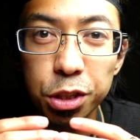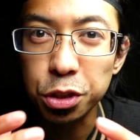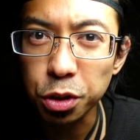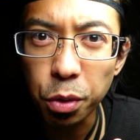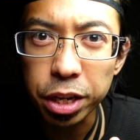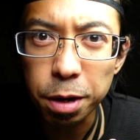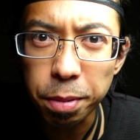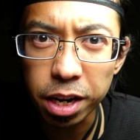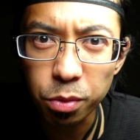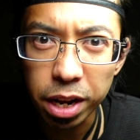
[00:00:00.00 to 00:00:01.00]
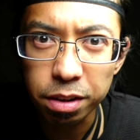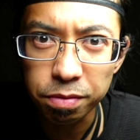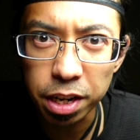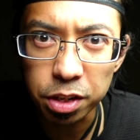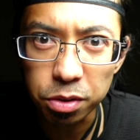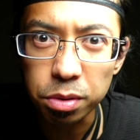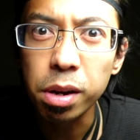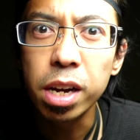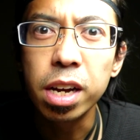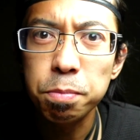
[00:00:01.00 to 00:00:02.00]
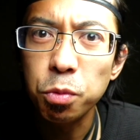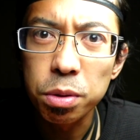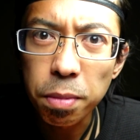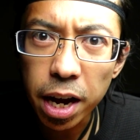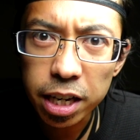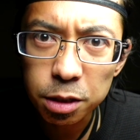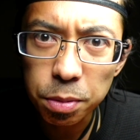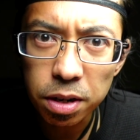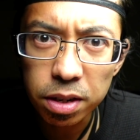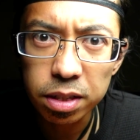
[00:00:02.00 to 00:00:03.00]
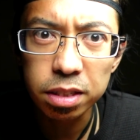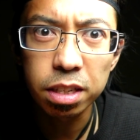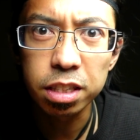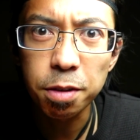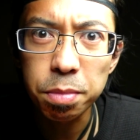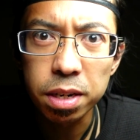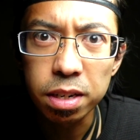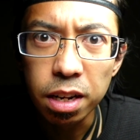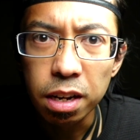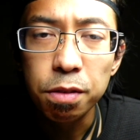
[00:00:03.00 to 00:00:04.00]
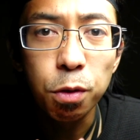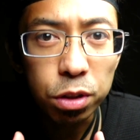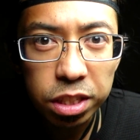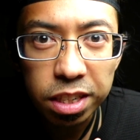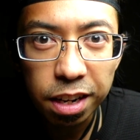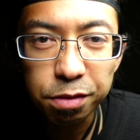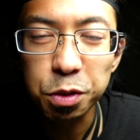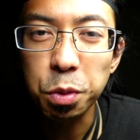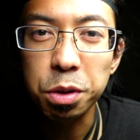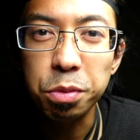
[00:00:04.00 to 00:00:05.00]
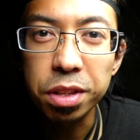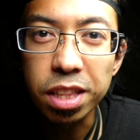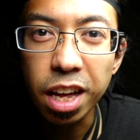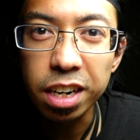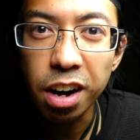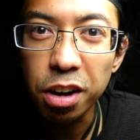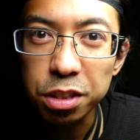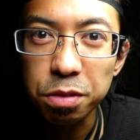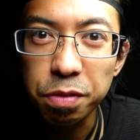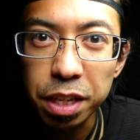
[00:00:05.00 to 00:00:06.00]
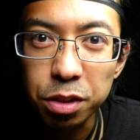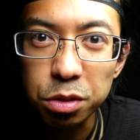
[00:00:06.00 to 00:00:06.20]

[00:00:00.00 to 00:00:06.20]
showing up at a random venue. With my experience, because I've been fortunate enough to work with a lot of awesome venues